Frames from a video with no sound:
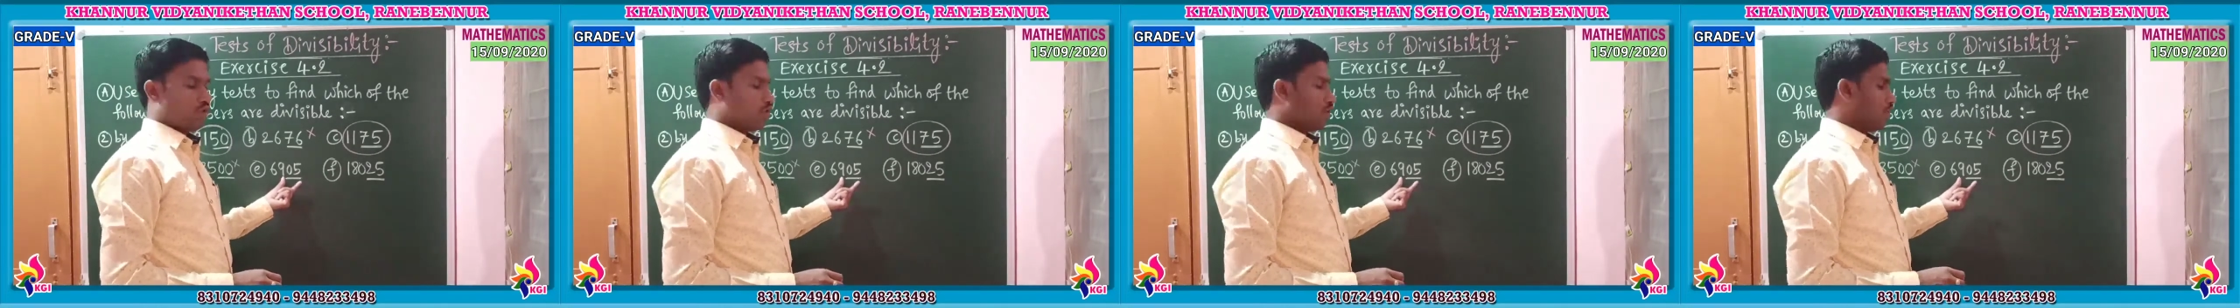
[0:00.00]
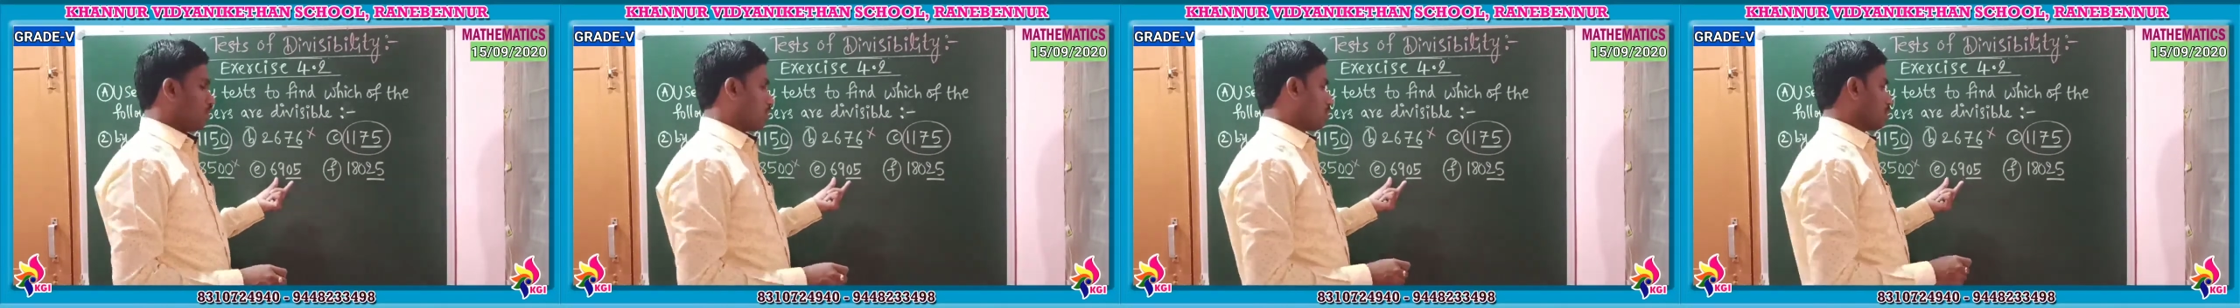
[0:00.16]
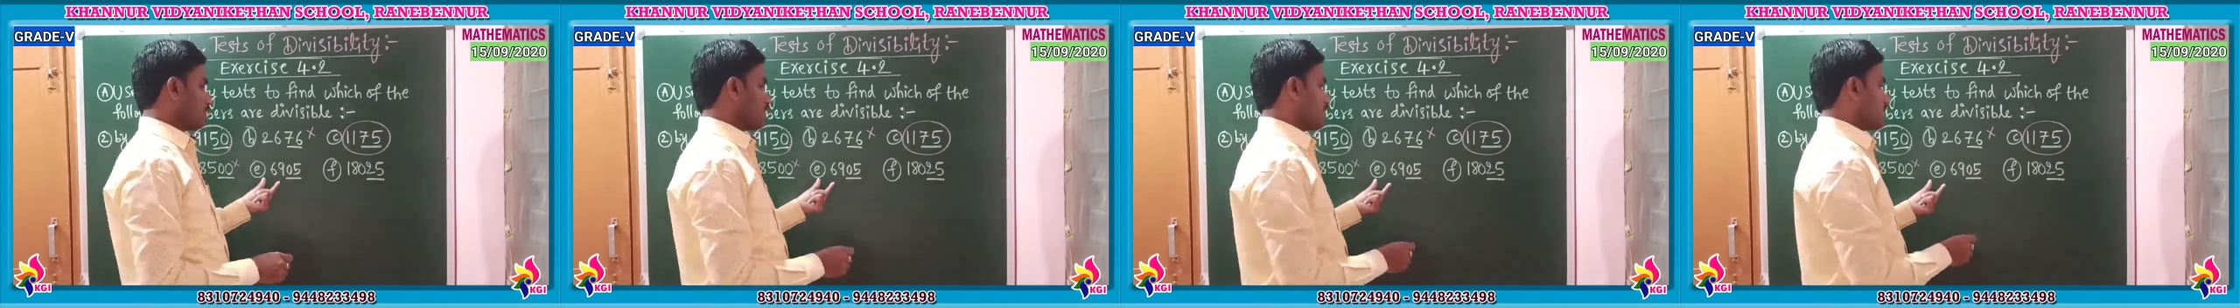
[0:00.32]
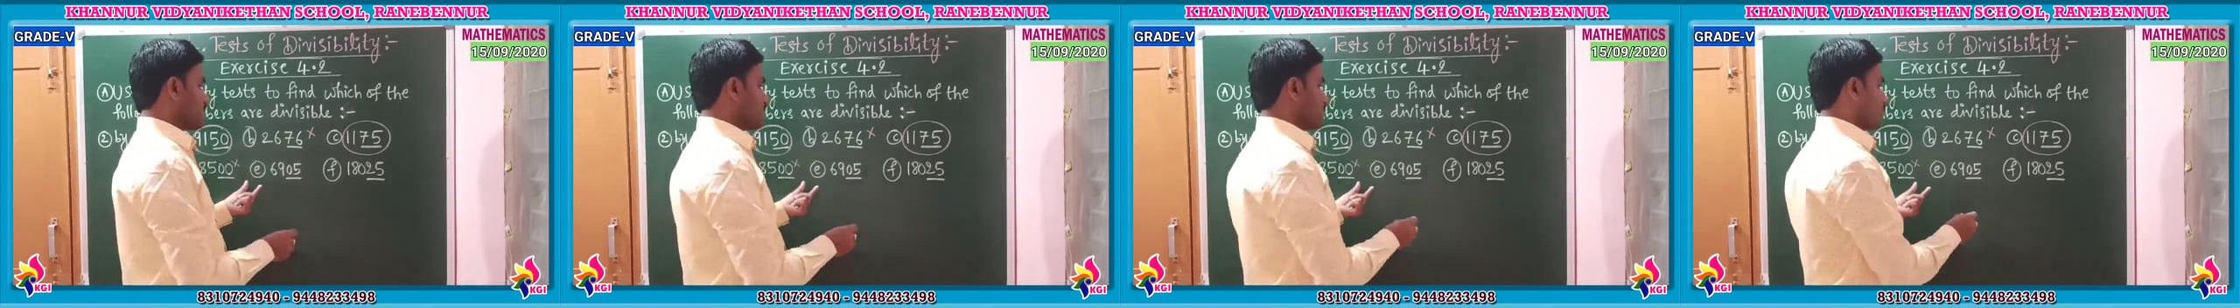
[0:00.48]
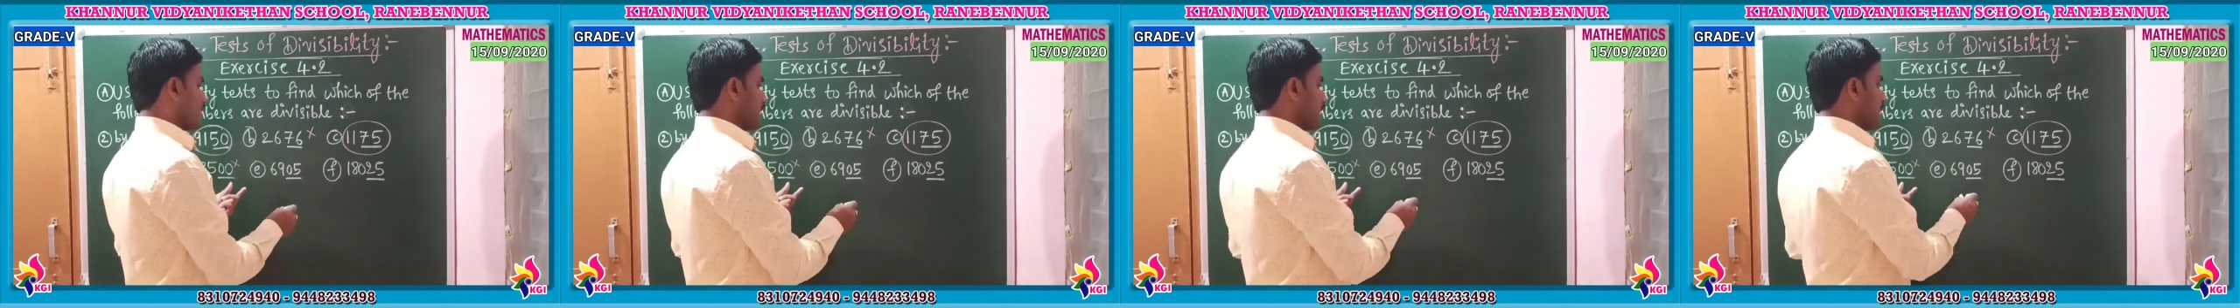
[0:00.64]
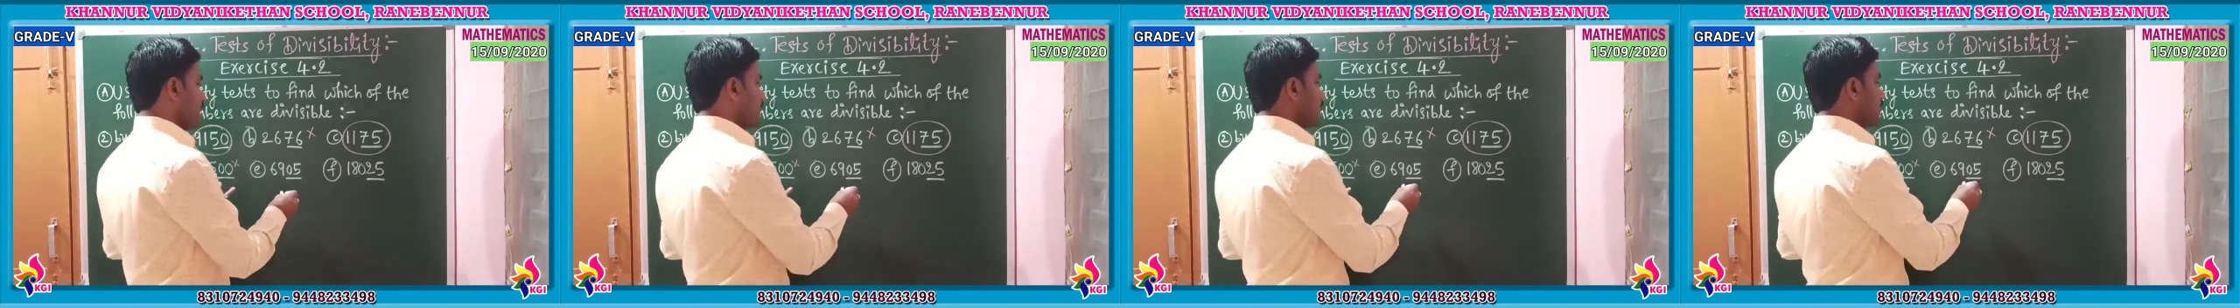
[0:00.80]
No, that's
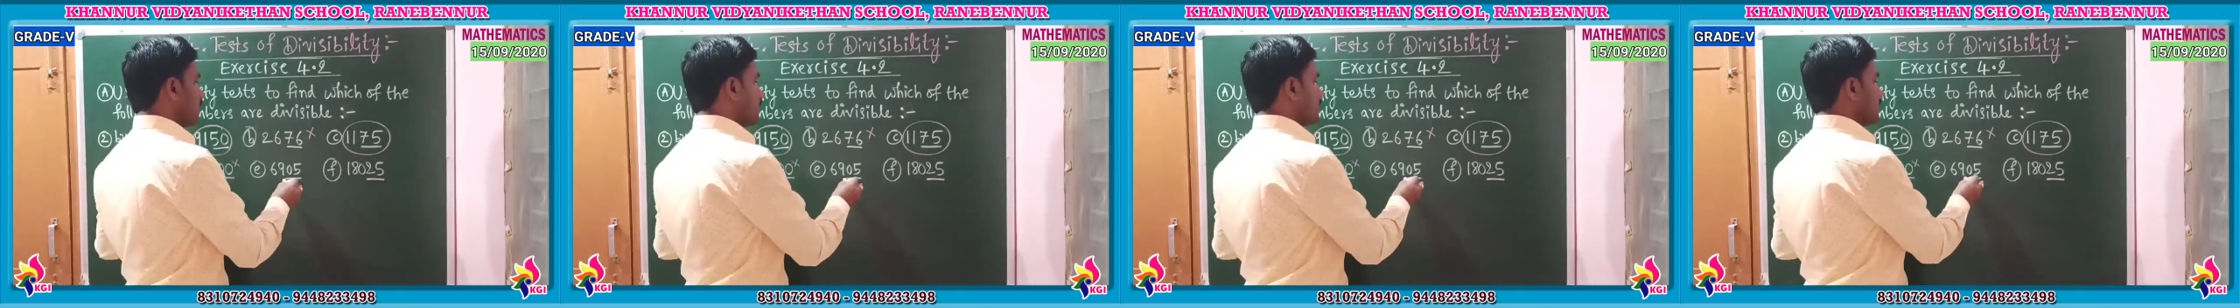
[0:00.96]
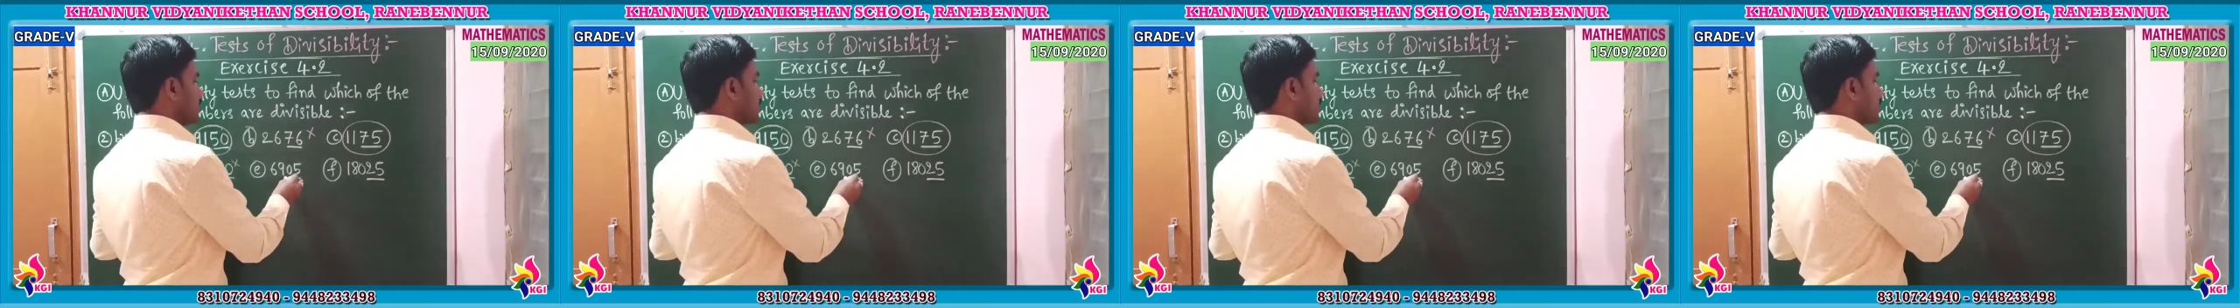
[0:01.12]
why